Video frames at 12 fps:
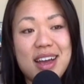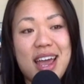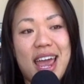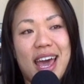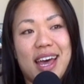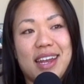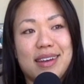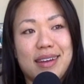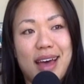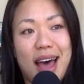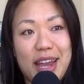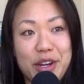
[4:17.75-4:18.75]
And
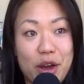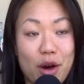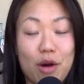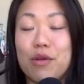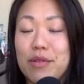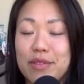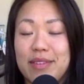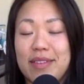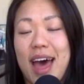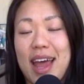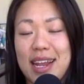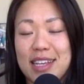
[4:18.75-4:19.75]
I know
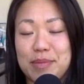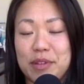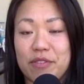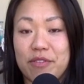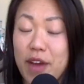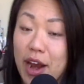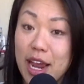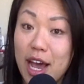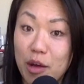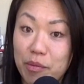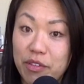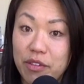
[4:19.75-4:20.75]
that has been very
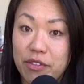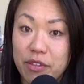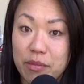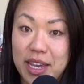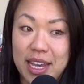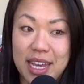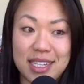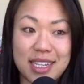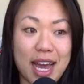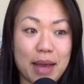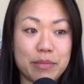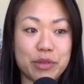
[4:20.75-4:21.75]
helpful for me in
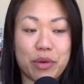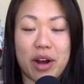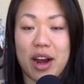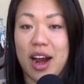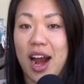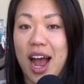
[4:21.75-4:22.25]
times where